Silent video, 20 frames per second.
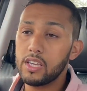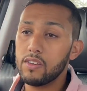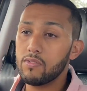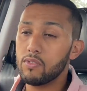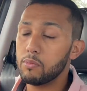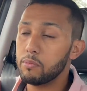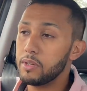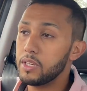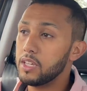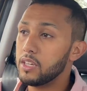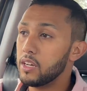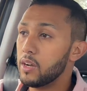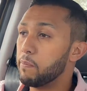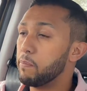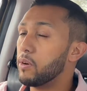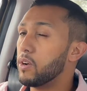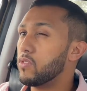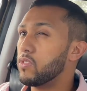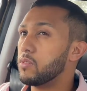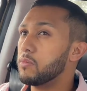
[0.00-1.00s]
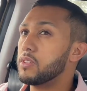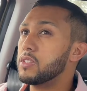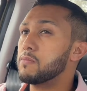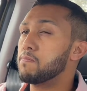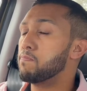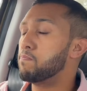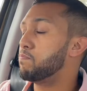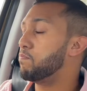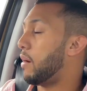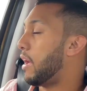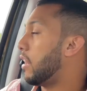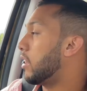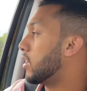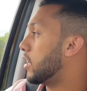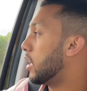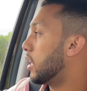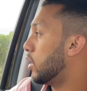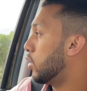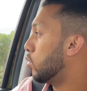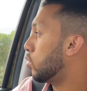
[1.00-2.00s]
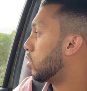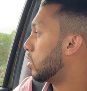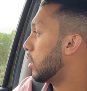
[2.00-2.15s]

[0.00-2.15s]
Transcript: for me, apart from this bulky look,